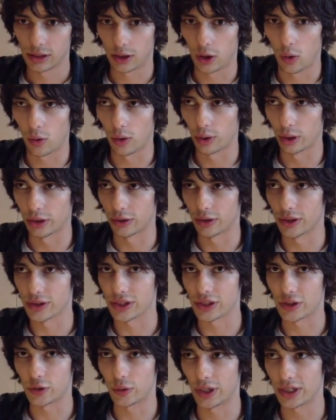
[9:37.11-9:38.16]

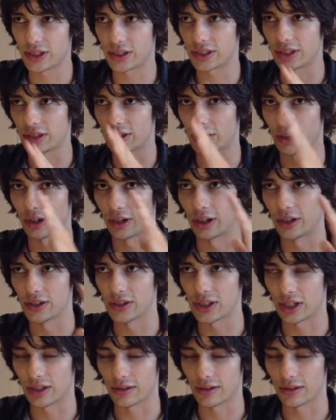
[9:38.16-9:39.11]
corridors and twists and turns,